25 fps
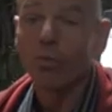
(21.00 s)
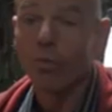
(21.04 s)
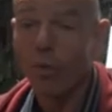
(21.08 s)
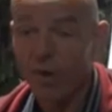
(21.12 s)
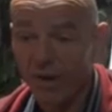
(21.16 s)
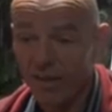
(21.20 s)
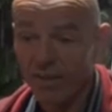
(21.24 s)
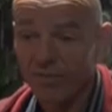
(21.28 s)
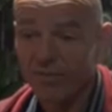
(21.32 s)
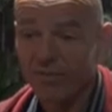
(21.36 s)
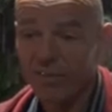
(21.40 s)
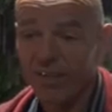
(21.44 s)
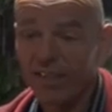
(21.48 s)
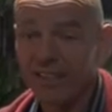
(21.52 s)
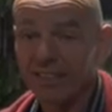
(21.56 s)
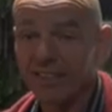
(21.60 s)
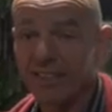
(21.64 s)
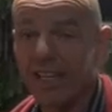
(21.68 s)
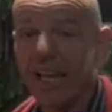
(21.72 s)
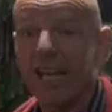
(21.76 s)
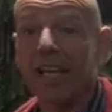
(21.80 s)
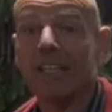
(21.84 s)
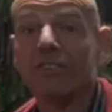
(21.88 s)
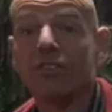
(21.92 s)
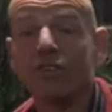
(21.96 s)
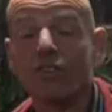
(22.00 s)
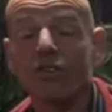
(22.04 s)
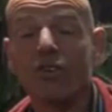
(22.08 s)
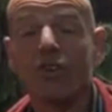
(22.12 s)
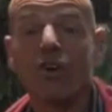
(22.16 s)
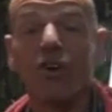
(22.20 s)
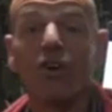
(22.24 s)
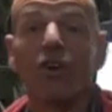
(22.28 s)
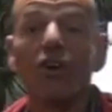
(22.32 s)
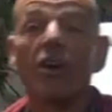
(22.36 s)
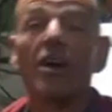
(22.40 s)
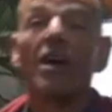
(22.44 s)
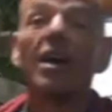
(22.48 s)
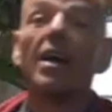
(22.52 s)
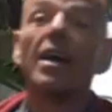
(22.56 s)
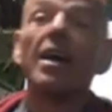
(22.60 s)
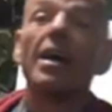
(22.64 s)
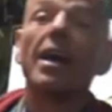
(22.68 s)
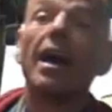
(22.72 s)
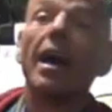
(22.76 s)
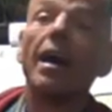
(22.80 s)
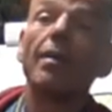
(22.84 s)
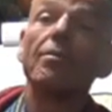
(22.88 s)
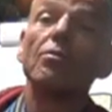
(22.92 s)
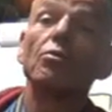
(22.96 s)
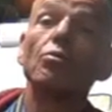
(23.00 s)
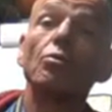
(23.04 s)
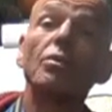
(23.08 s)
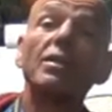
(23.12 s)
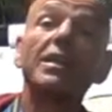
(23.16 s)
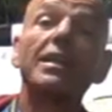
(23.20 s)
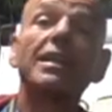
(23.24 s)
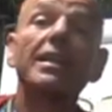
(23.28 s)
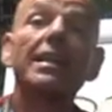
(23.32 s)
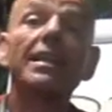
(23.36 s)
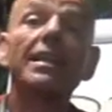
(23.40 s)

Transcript: water fast. As you know, I'm doing a